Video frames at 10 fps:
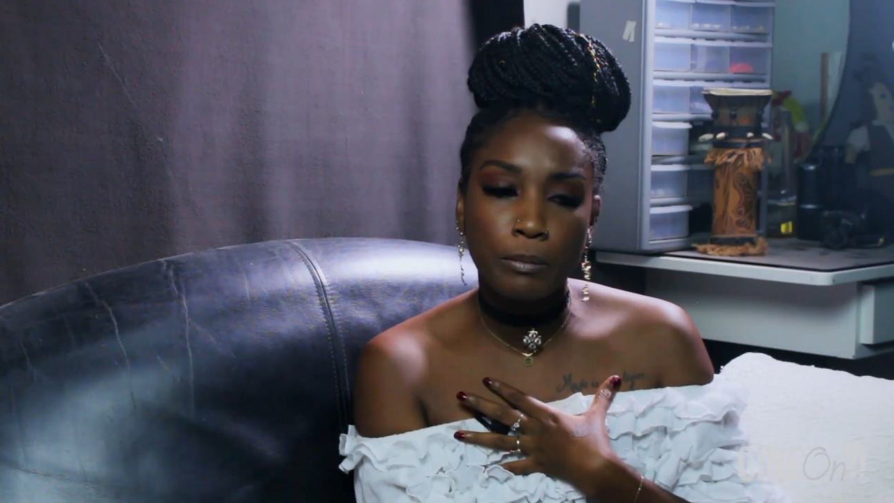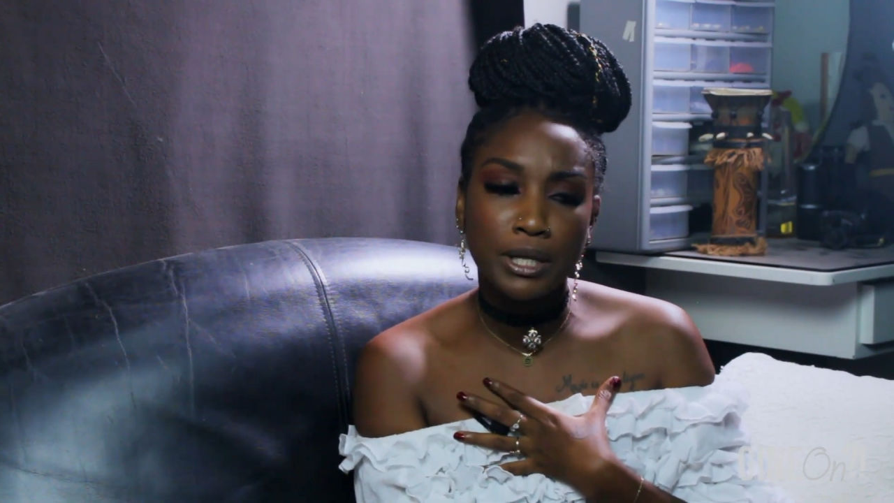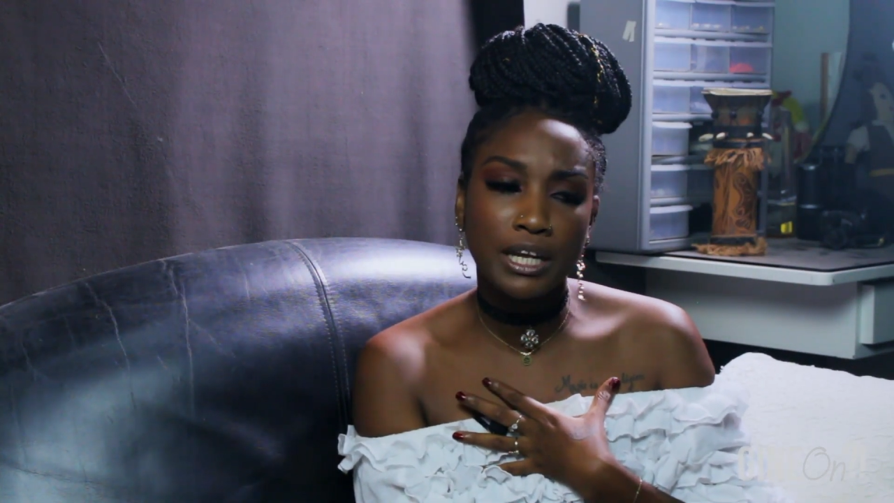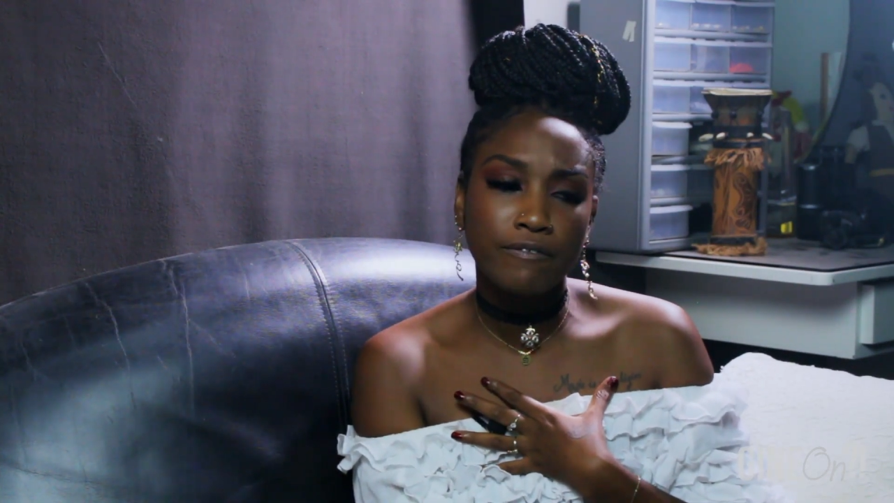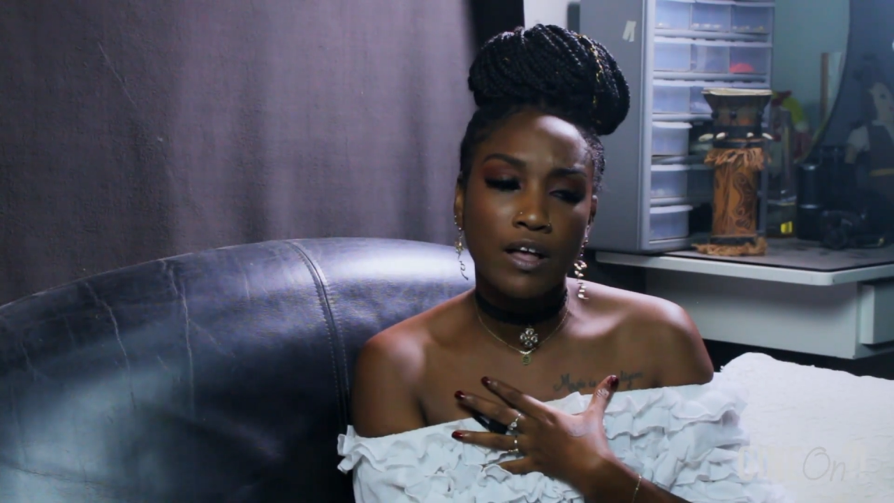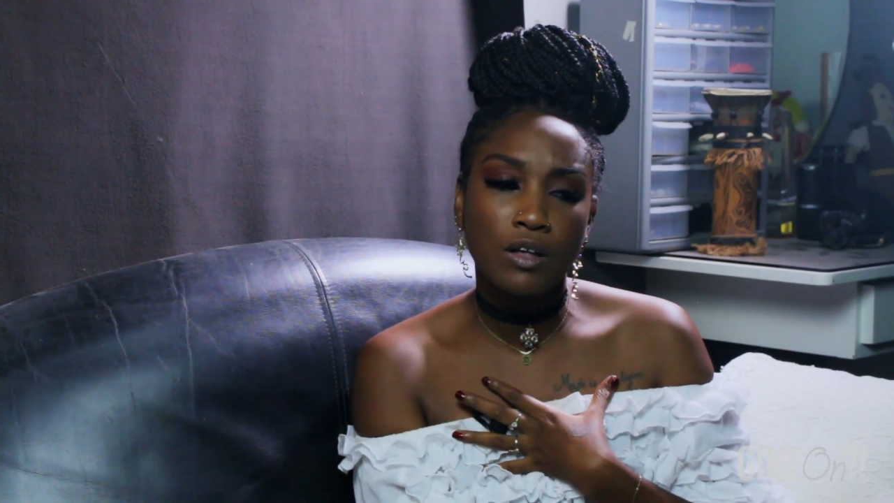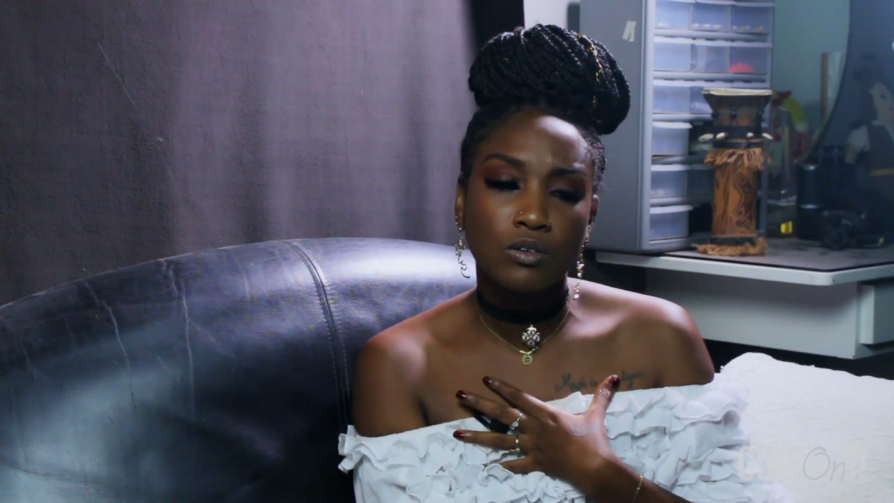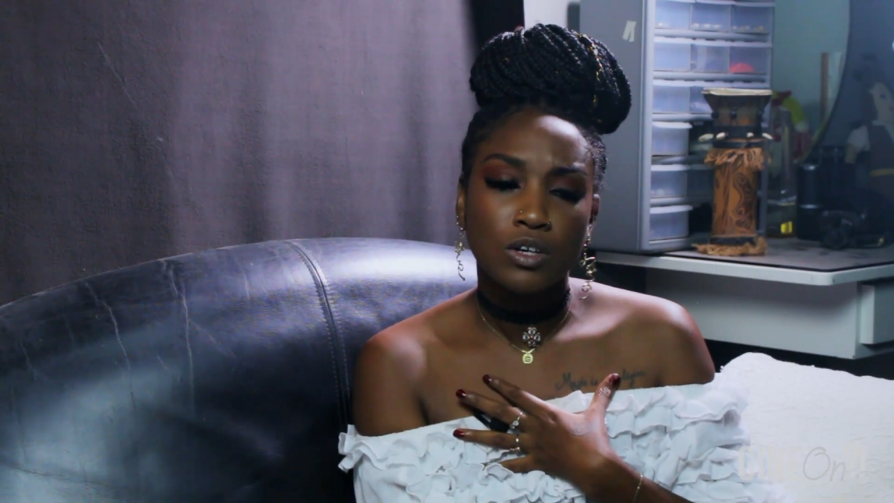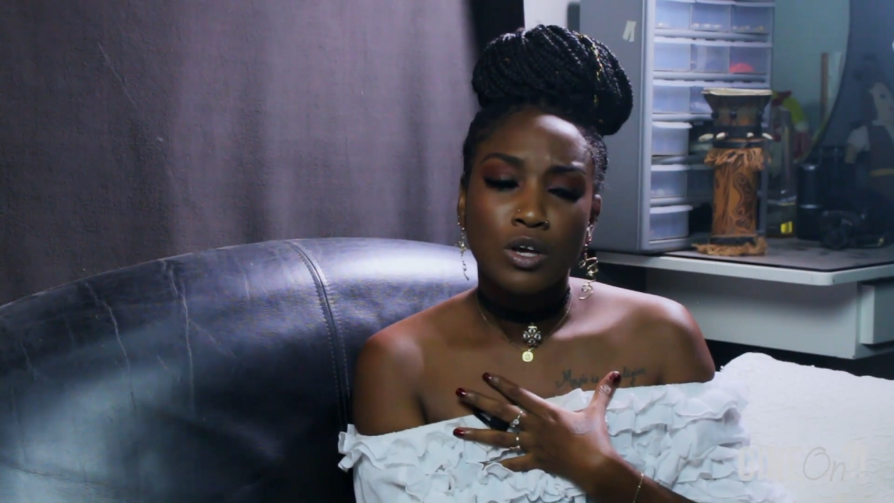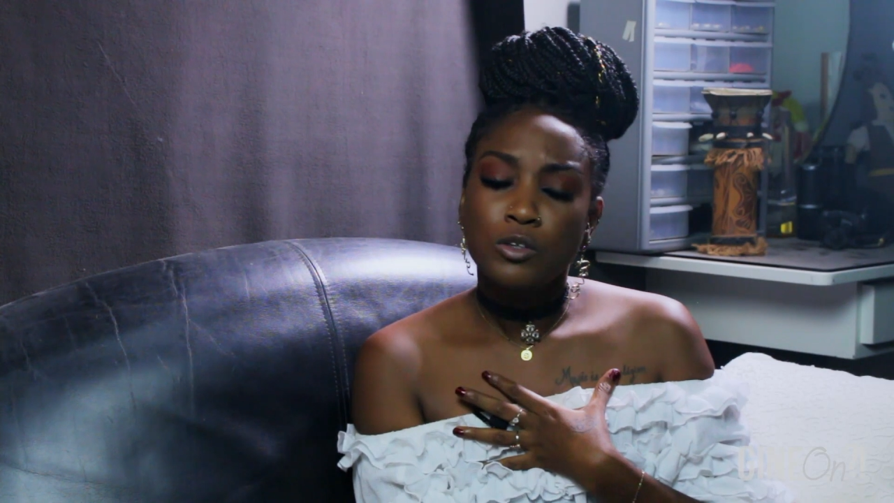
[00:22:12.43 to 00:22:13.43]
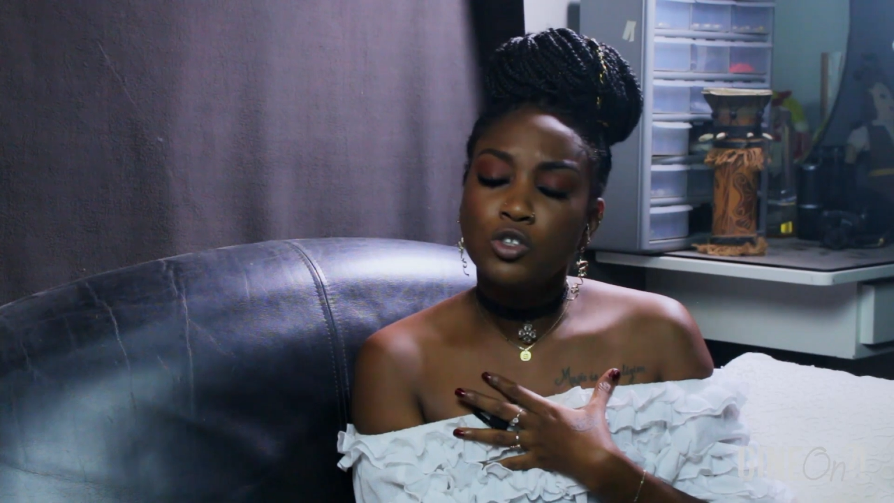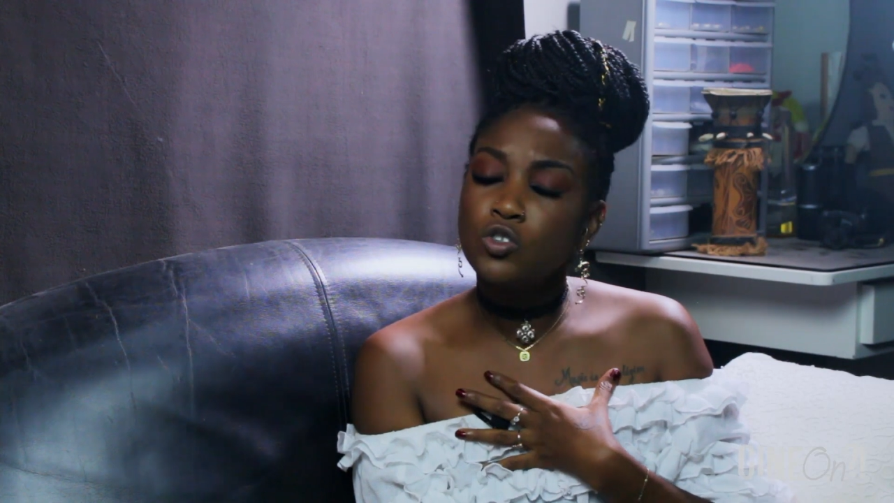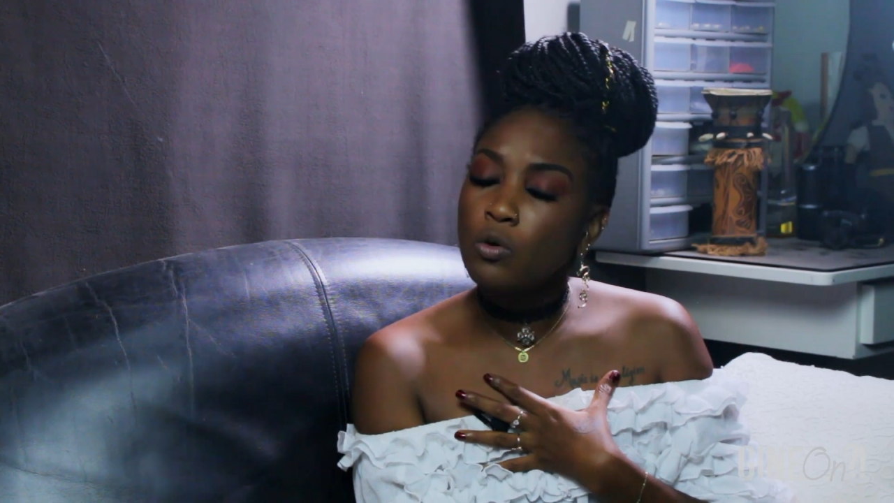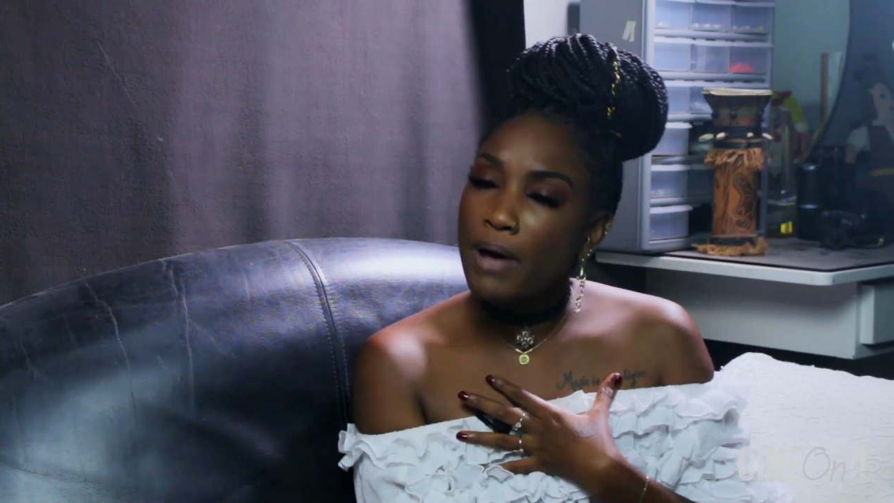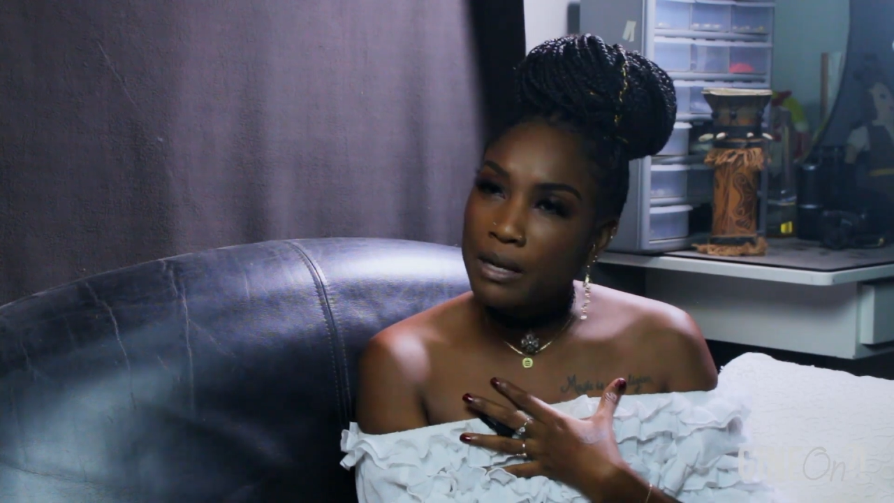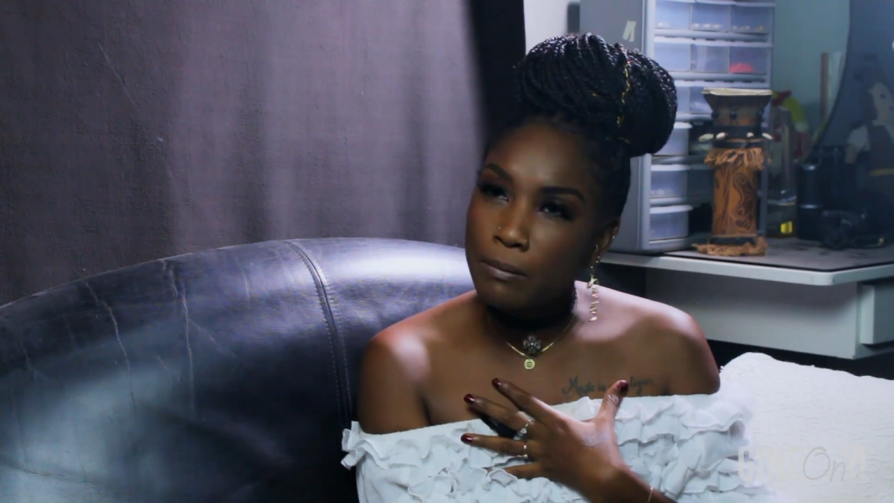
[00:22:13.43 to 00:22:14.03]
but then I felt so bad